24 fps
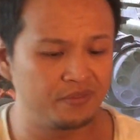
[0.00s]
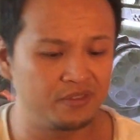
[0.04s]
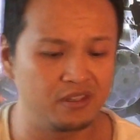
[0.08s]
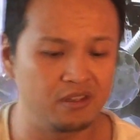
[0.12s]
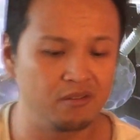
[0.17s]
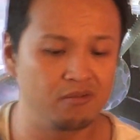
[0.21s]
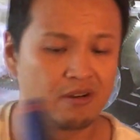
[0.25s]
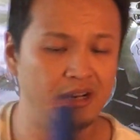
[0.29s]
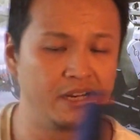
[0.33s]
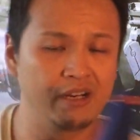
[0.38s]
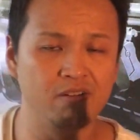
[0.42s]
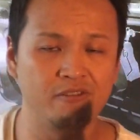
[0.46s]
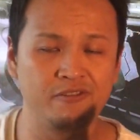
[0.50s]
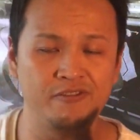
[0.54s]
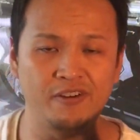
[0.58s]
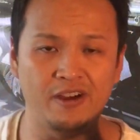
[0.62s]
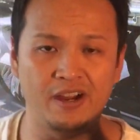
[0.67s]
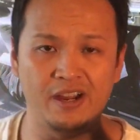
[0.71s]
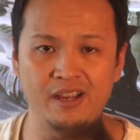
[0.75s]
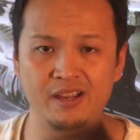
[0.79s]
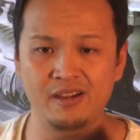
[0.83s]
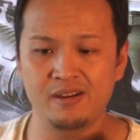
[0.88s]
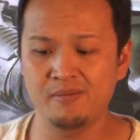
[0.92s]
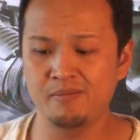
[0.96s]
the rate of
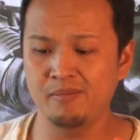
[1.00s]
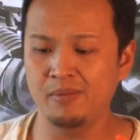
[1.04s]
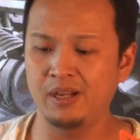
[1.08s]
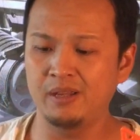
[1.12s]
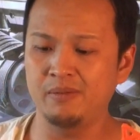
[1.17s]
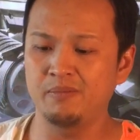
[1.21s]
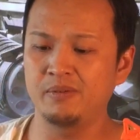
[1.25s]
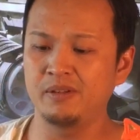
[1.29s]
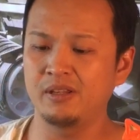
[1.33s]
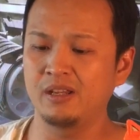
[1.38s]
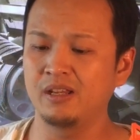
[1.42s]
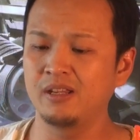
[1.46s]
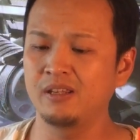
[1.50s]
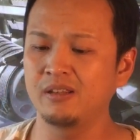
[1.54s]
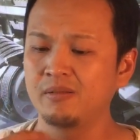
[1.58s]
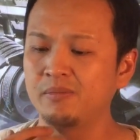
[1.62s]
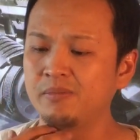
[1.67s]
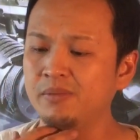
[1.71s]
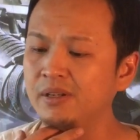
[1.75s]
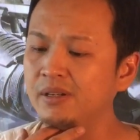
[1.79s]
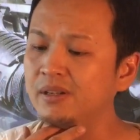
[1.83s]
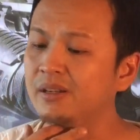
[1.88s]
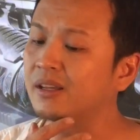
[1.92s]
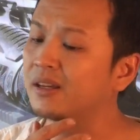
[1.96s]
fire might be a little
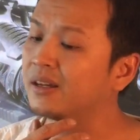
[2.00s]
bit